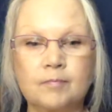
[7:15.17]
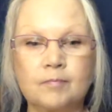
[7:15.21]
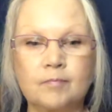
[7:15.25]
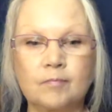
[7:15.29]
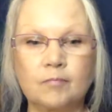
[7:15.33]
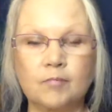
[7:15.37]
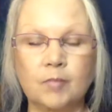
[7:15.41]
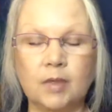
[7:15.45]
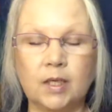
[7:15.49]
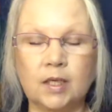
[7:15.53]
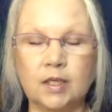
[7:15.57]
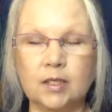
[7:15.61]

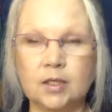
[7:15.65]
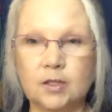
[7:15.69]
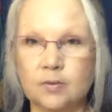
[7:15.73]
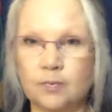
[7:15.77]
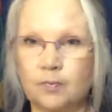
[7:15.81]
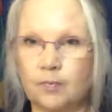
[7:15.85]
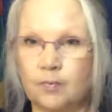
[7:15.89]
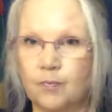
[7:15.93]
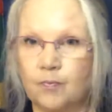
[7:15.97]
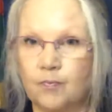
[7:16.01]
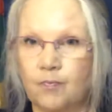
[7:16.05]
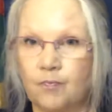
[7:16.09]
because
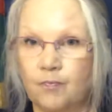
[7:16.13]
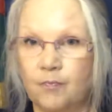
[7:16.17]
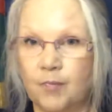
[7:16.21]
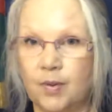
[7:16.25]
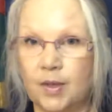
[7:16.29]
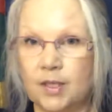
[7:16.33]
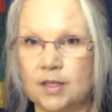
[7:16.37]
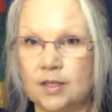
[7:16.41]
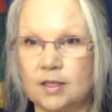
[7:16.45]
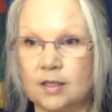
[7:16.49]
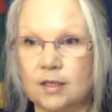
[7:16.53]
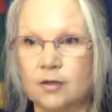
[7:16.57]

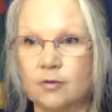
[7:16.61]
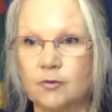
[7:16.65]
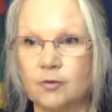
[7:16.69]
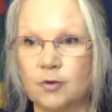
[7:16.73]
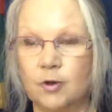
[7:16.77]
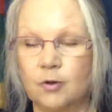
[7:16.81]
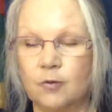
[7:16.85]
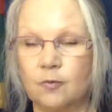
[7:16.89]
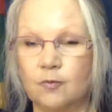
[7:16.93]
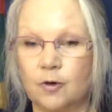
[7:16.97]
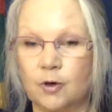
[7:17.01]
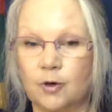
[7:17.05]
basically
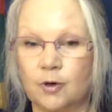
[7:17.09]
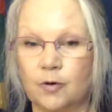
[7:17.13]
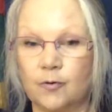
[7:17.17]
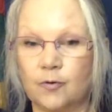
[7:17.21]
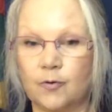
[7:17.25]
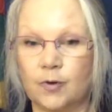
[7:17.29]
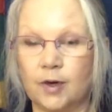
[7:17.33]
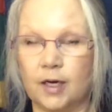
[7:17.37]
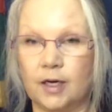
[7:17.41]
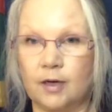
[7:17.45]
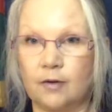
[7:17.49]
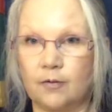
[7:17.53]
we're
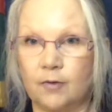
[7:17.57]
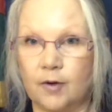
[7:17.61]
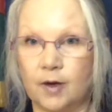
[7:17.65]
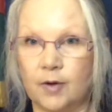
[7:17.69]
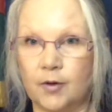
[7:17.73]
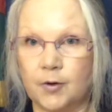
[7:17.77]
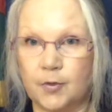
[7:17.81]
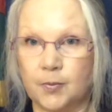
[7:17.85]
afraid of other